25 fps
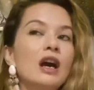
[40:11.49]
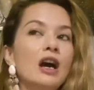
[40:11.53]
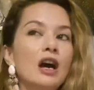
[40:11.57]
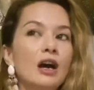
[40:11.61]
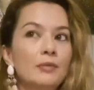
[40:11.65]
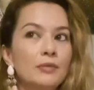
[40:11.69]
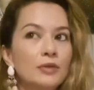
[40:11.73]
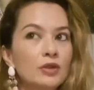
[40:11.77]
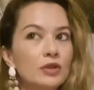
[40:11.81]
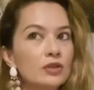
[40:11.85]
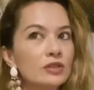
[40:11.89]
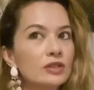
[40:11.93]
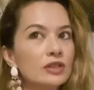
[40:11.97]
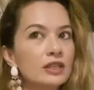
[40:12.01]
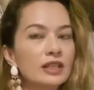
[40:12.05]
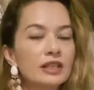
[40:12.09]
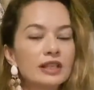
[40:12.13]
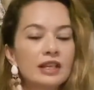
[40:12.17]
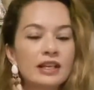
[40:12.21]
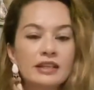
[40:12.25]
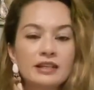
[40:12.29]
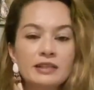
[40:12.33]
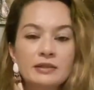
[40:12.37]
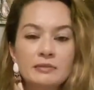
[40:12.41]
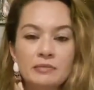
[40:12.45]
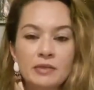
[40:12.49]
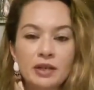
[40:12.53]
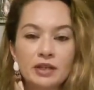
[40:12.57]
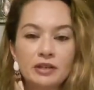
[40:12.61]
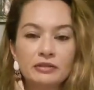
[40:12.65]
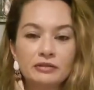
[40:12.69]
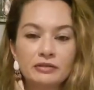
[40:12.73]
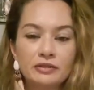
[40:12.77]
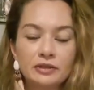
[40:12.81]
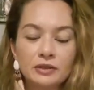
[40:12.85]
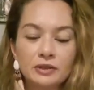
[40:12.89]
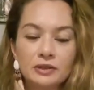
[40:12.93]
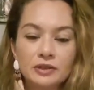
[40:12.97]
I'm using that as
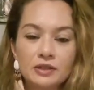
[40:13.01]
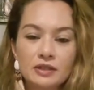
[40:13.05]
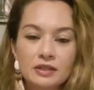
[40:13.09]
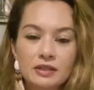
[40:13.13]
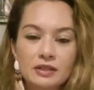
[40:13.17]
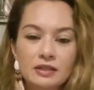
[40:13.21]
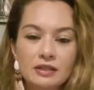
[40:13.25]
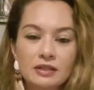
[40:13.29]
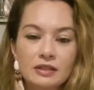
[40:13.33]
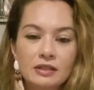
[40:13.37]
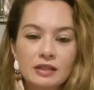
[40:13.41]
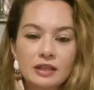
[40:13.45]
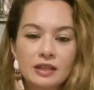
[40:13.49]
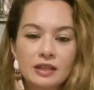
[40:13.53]
metaphors.